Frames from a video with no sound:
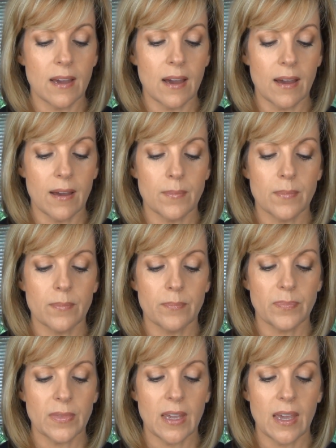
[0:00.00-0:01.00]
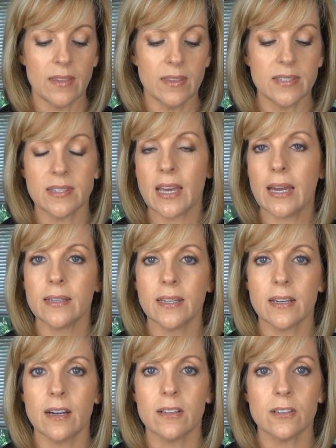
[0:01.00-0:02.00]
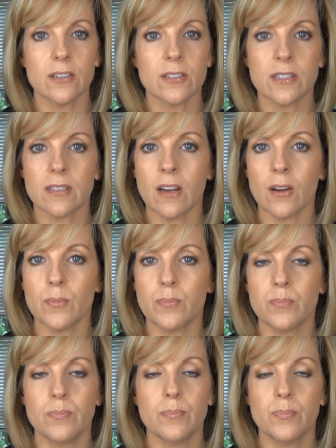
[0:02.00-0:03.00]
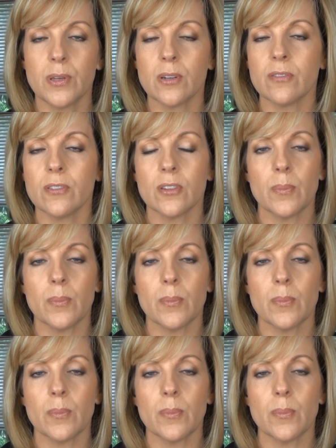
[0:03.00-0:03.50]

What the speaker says: And the satiny colors are beautiful.